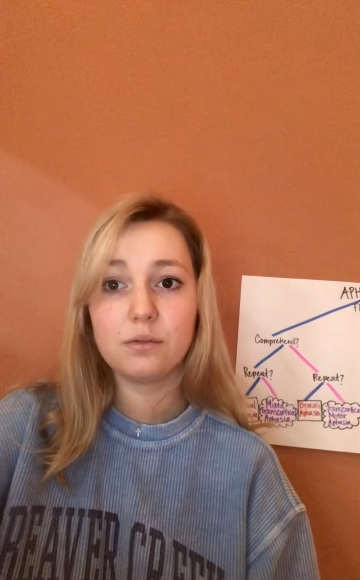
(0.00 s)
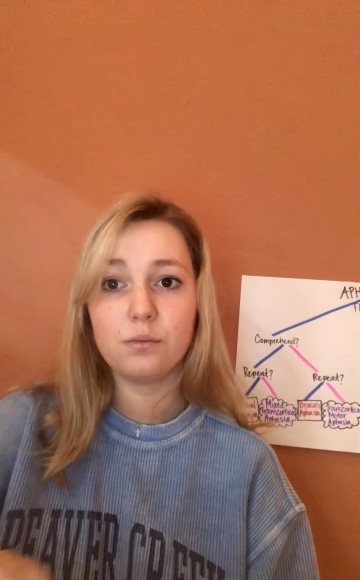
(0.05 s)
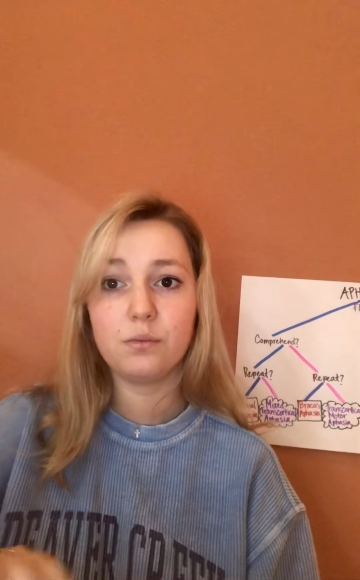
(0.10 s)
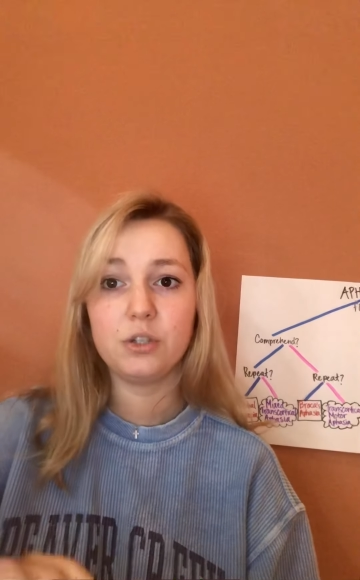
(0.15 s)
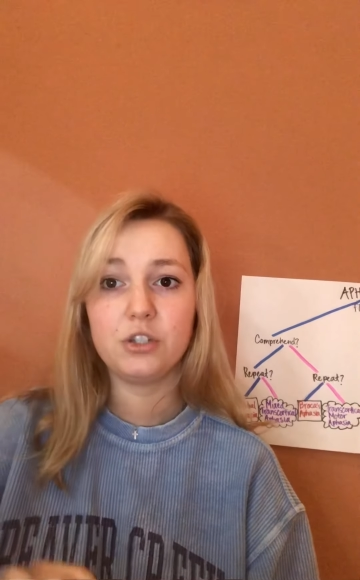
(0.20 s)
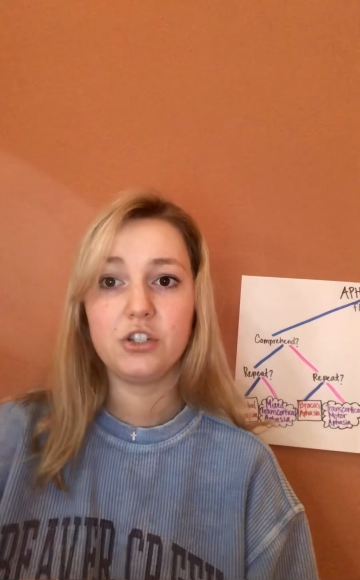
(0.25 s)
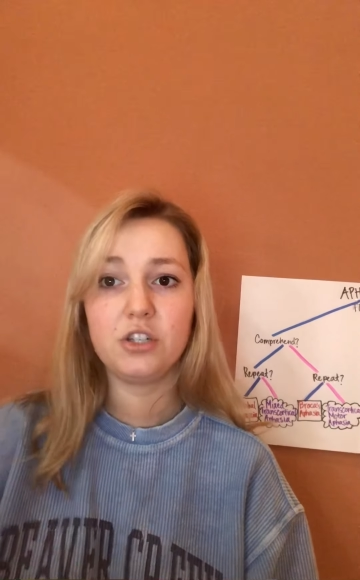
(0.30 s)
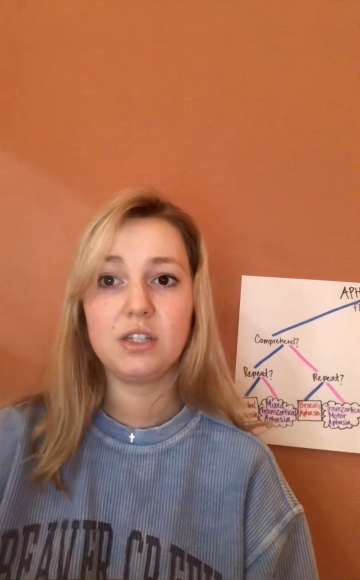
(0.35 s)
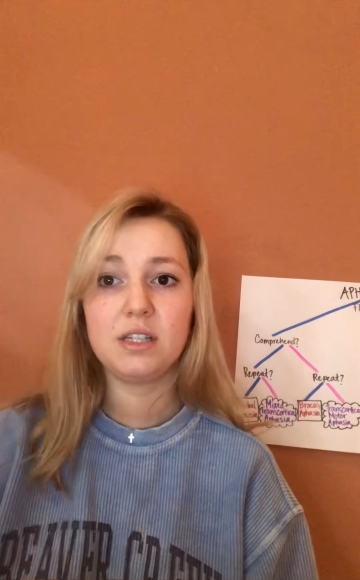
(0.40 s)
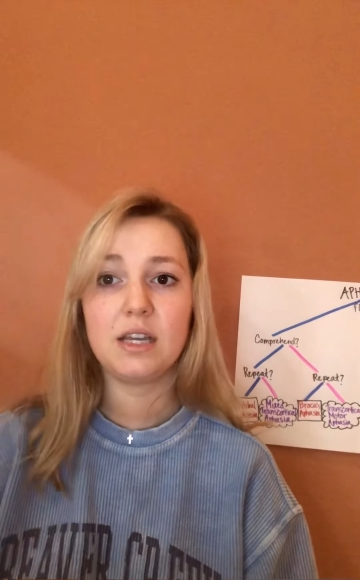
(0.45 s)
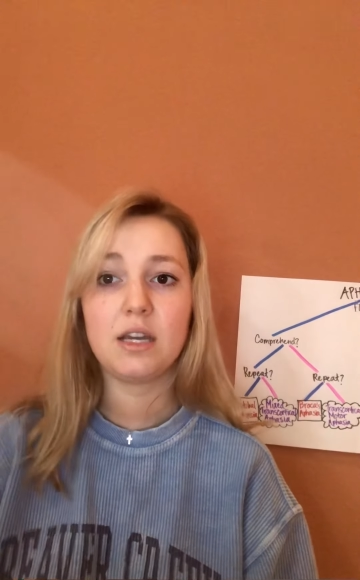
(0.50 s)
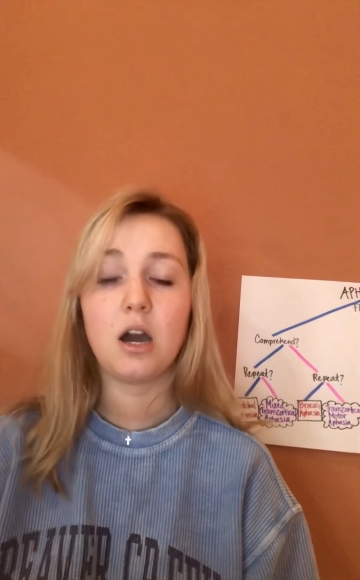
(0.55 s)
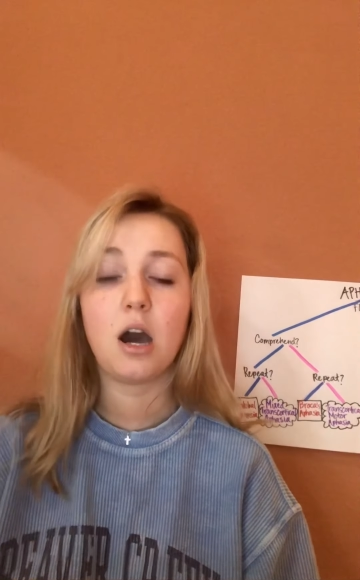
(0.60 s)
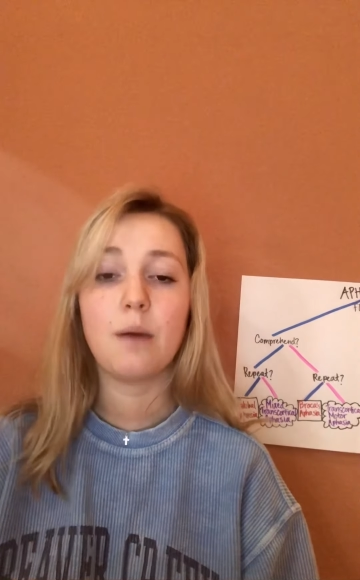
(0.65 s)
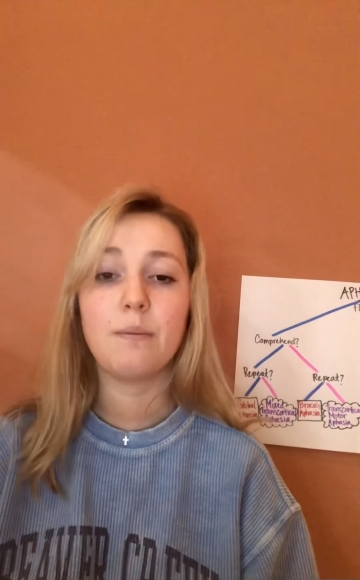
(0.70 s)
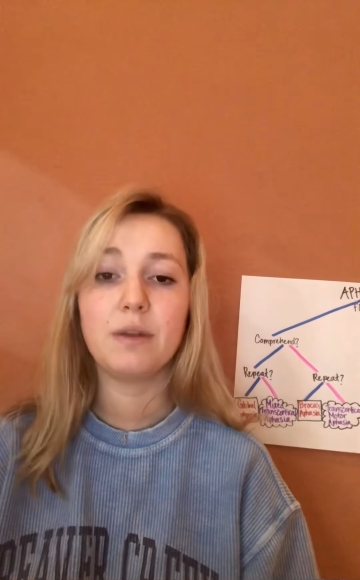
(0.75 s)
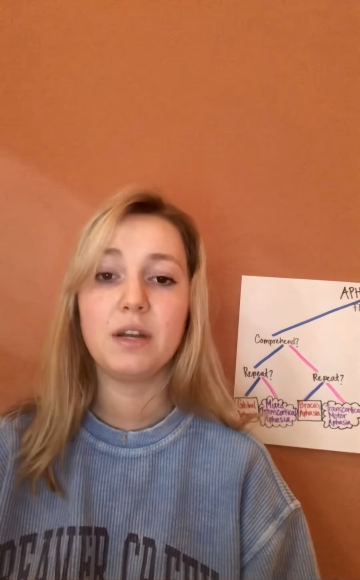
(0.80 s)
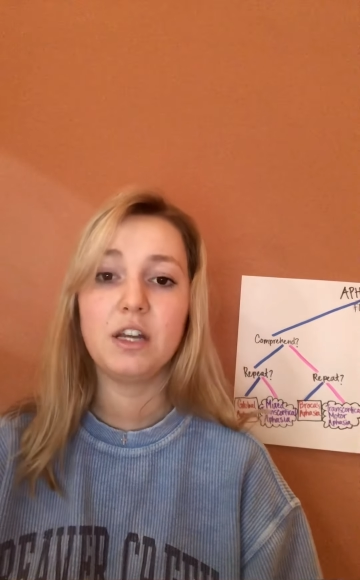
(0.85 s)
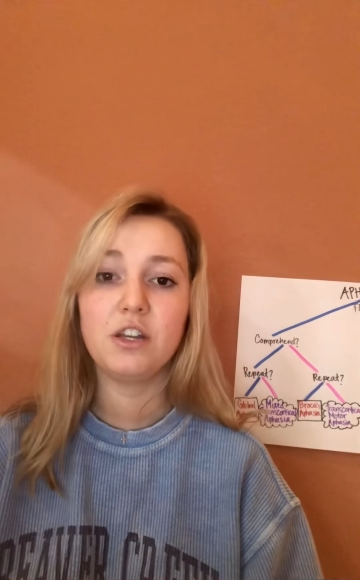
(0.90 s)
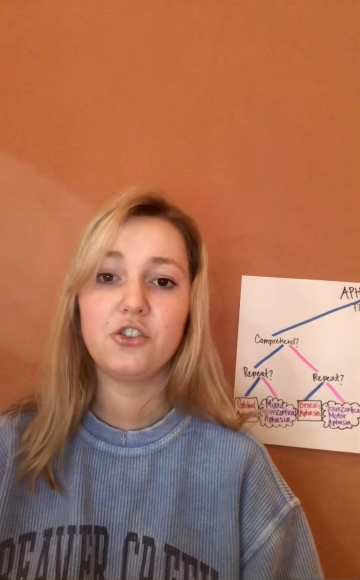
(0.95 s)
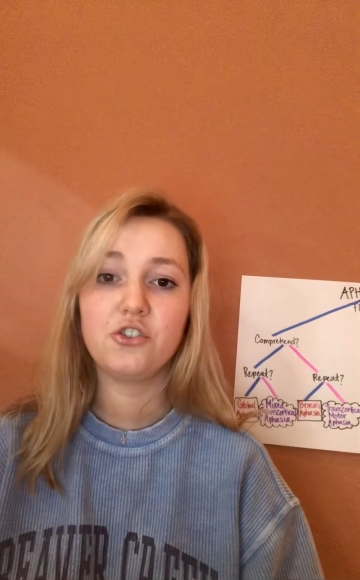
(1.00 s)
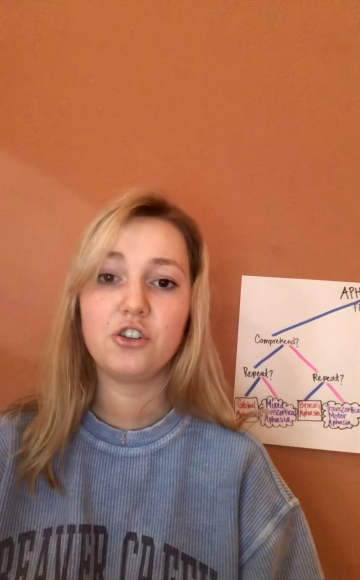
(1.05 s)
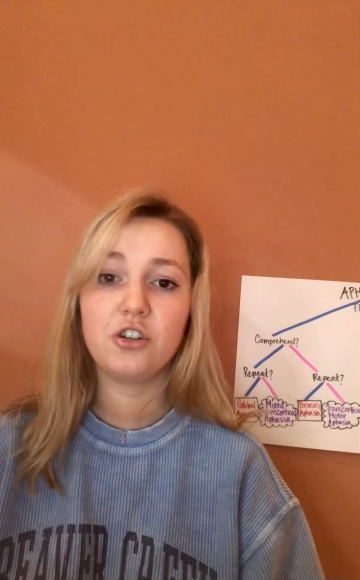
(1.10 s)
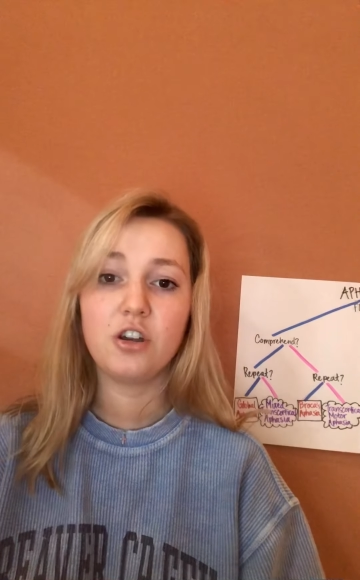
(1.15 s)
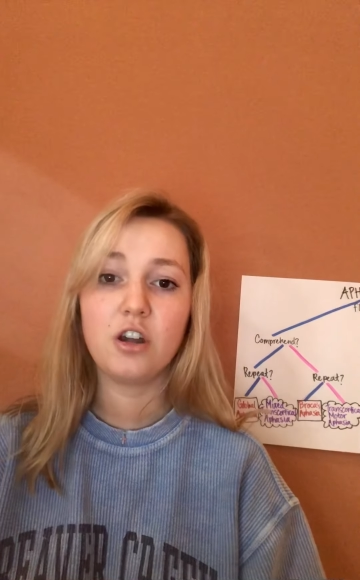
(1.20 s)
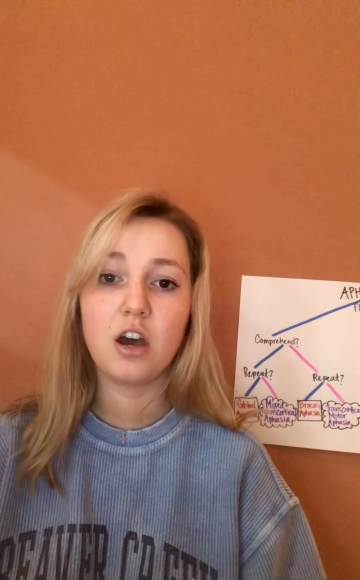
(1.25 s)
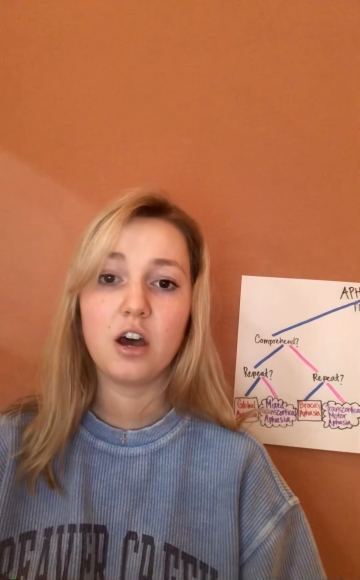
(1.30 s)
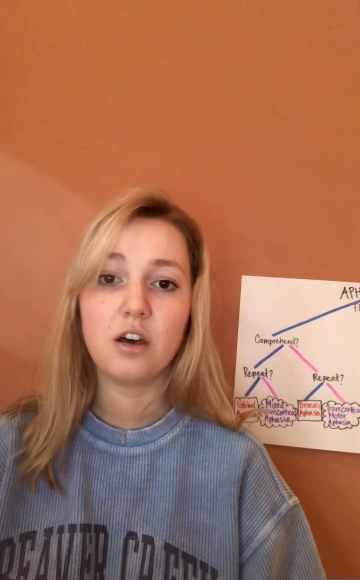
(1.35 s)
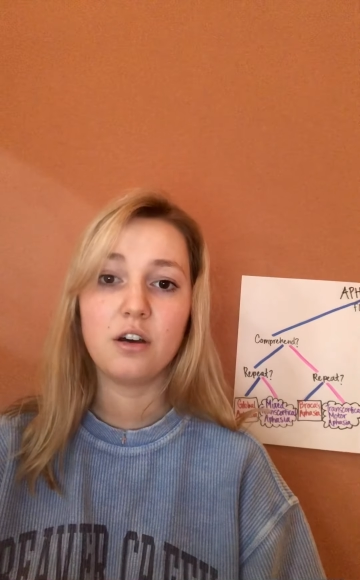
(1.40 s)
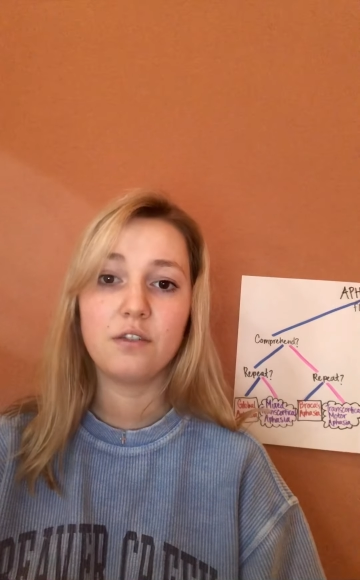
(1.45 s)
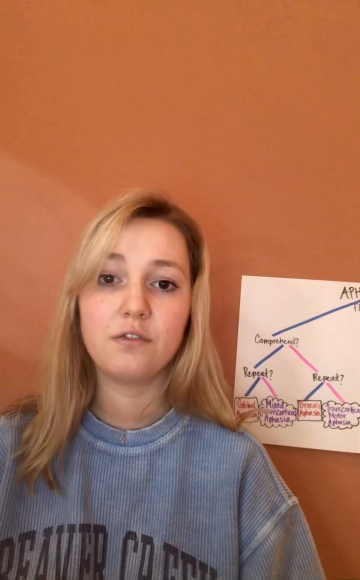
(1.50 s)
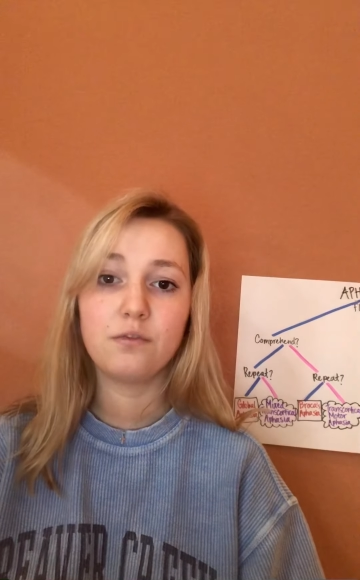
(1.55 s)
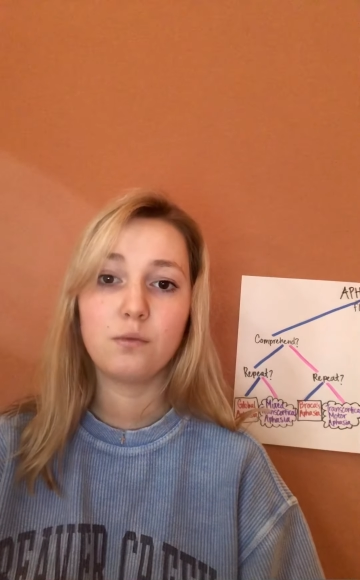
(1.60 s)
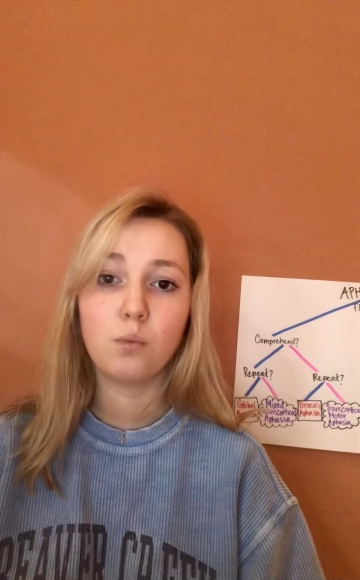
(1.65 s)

which is a combination of